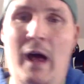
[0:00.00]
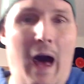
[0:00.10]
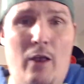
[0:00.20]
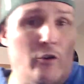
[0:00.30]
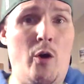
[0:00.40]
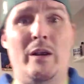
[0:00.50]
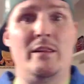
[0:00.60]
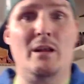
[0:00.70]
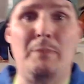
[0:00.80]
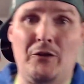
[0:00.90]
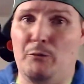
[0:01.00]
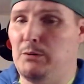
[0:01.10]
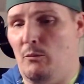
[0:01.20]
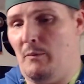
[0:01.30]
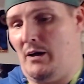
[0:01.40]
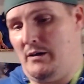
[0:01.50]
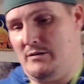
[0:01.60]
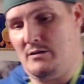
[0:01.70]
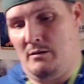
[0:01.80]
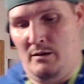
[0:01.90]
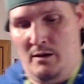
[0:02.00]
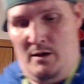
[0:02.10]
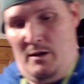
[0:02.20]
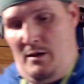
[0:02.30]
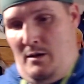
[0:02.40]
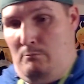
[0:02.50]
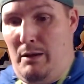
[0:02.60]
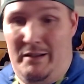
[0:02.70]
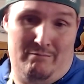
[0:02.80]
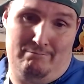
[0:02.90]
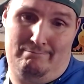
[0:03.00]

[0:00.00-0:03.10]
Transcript: I don't know anything about the Blow Monkeys. But,